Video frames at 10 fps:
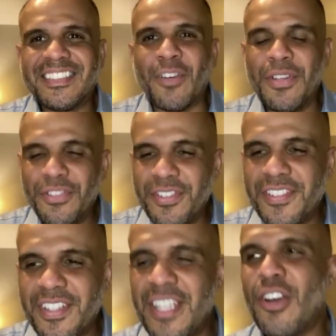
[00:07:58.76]
I went to
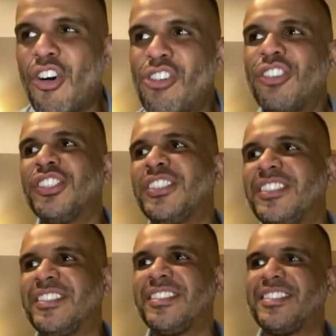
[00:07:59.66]
see on
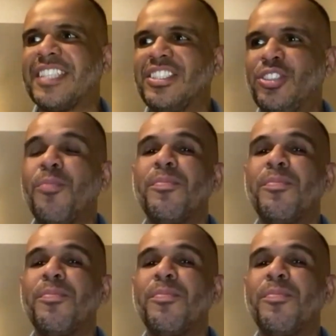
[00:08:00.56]
set on